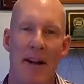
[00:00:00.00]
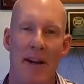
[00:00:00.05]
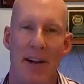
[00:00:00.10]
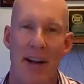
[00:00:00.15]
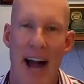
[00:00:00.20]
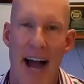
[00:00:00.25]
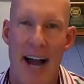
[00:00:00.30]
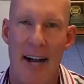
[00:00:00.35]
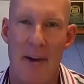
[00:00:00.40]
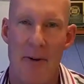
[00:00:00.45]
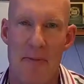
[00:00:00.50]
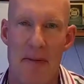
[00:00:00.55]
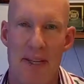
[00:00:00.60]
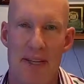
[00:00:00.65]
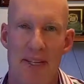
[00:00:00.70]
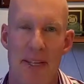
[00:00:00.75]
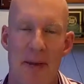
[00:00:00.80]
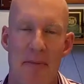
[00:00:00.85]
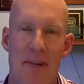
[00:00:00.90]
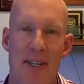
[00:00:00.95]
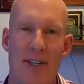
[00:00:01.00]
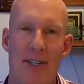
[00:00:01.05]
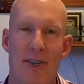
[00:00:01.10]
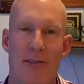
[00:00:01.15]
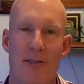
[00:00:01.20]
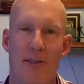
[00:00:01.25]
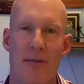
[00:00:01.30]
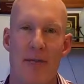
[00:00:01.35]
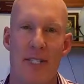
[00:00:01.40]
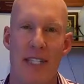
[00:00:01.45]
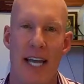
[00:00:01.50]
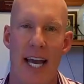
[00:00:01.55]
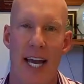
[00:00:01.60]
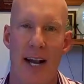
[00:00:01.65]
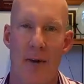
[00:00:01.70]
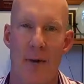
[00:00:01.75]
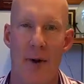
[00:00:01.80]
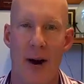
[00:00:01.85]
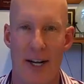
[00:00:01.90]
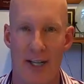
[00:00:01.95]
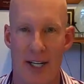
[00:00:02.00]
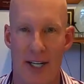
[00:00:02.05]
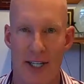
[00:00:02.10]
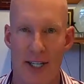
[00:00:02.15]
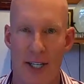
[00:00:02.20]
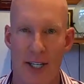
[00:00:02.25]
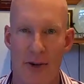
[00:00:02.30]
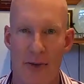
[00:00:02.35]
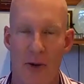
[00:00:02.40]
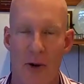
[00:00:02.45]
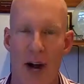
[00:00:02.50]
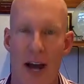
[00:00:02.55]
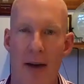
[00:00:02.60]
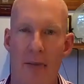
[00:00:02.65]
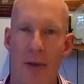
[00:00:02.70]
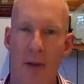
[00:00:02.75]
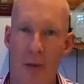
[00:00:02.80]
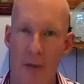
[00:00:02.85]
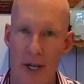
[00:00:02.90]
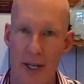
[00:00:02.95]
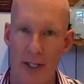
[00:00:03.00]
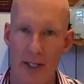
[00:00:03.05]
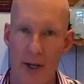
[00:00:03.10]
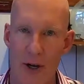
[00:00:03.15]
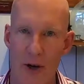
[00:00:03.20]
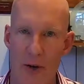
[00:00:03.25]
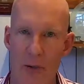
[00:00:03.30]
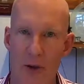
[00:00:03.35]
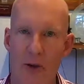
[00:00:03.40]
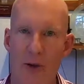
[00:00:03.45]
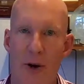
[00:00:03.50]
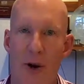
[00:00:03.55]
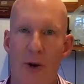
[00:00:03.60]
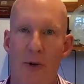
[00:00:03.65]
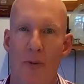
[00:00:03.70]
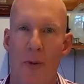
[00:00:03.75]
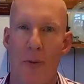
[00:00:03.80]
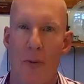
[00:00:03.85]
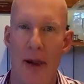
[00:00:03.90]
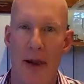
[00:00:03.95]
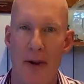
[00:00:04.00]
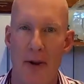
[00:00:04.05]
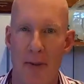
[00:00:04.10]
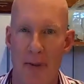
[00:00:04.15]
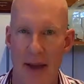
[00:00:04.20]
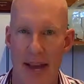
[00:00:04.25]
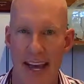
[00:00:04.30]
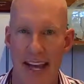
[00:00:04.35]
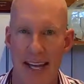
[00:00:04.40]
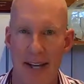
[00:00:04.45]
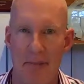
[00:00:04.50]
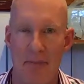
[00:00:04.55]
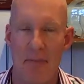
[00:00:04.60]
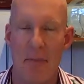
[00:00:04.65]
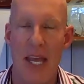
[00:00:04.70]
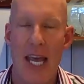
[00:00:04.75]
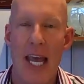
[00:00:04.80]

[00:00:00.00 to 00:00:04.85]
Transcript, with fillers: Michael Ackerman coming to you from Seattle, Washington, where I am a realtor with Coldwell Banker Bain.